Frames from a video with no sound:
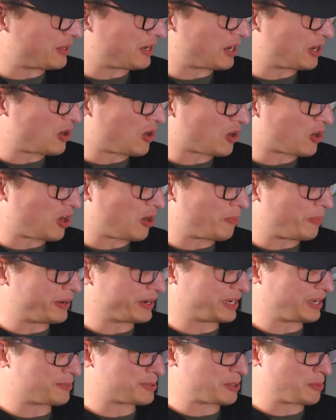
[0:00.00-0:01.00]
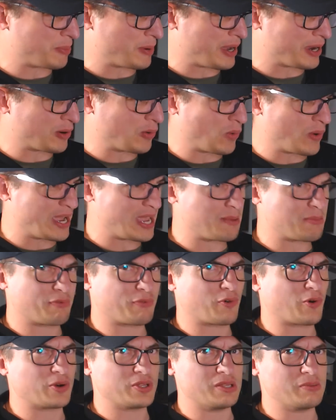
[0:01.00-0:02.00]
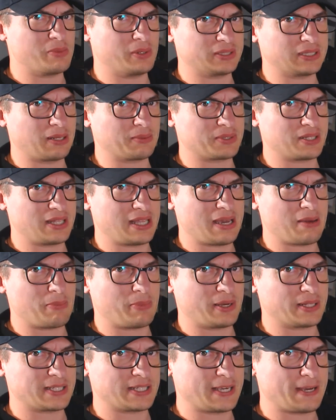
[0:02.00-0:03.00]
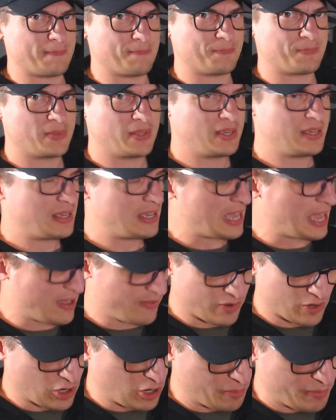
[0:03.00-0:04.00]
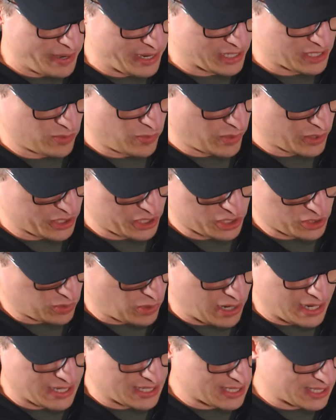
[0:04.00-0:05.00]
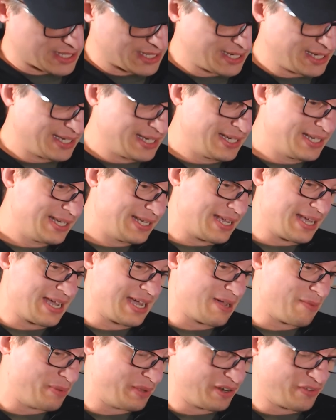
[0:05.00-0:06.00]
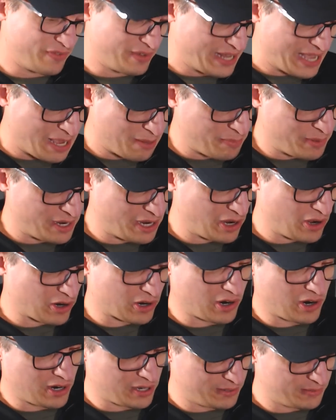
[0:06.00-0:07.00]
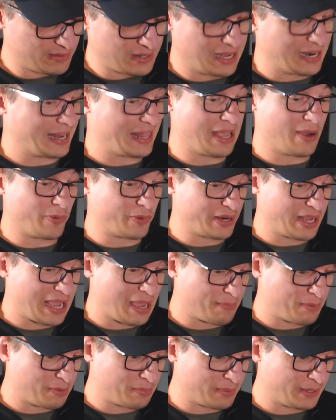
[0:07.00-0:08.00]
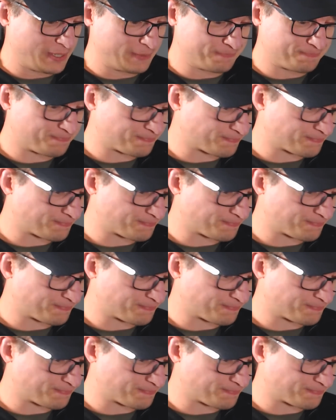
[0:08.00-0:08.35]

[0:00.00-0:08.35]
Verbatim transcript: a knock on by Gibson Park way before in the build up to that, but um, haven't gone back to watch it twice. Uh, but if it had been a knock on, none of that would have happened. But